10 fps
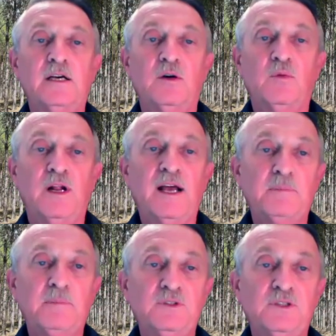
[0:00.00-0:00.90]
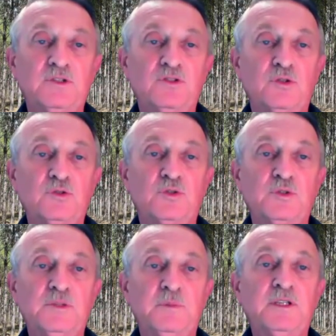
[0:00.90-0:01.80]
what happens is those
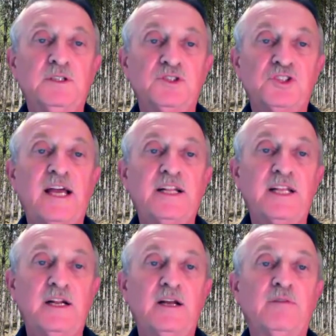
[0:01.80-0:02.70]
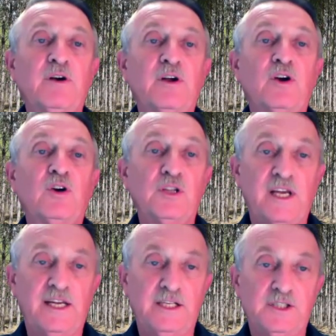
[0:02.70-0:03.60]
trees begin to stagnate at a very early
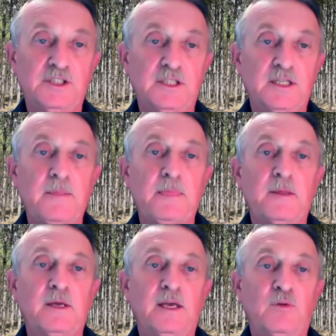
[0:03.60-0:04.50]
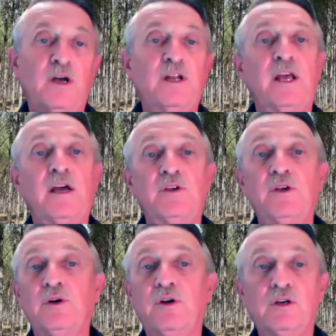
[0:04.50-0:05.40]
age. And right now here
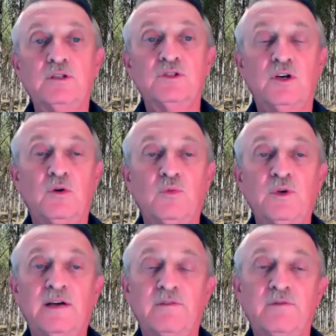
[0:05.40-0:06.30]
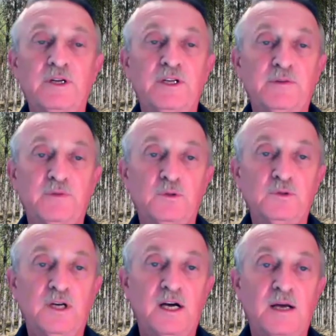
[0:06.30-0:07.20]
in Arkansas, we have a very difficult
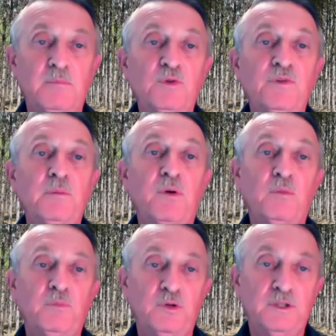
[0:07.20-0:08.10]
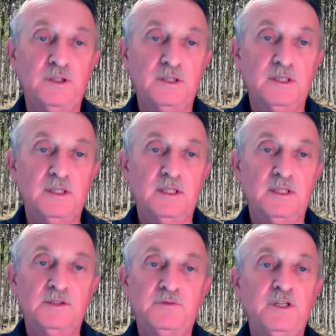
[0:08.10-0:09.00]
time moving pulpwood.
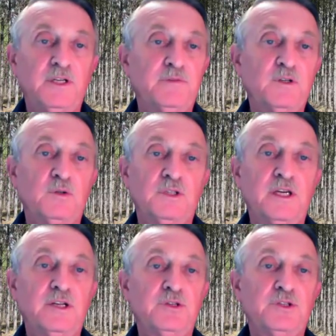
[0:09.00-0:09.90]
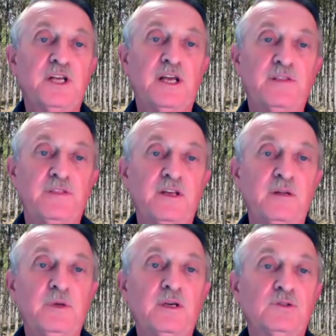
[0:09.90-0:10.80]
Very difficult to get your stand thin
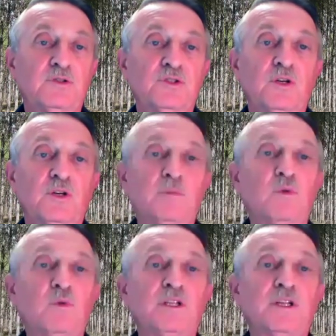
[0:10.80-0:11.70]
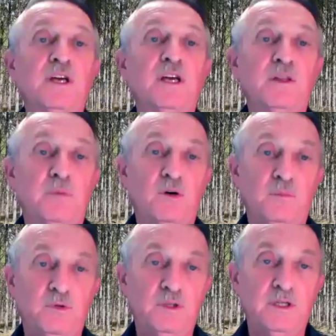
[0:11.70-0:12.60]
because there's nobody willing to take the
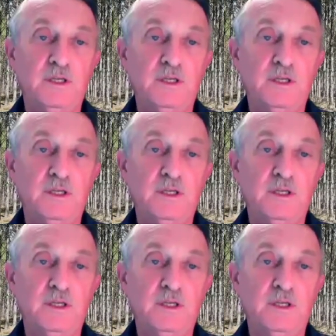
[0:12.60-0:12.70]
pulpwood.